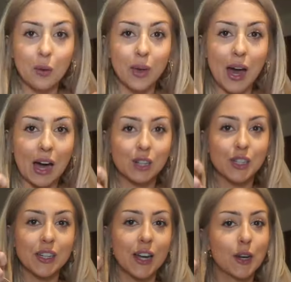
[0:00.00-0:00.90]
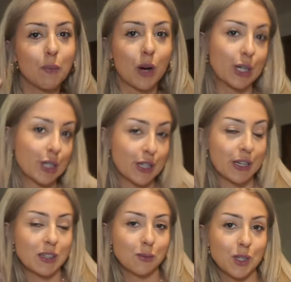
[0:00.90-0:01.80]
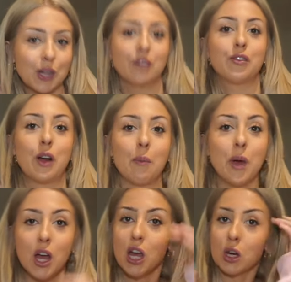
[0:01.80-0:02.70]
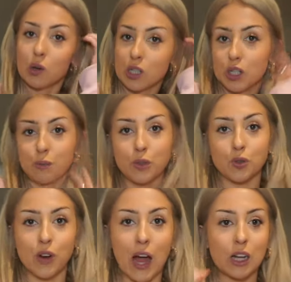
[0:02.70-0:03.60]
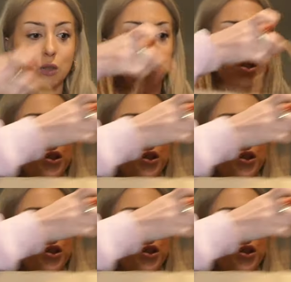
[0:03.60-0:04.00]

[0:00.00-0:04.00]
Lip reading: we actually end up purchasing some stuff from Nordstrom's Rack, so I'll show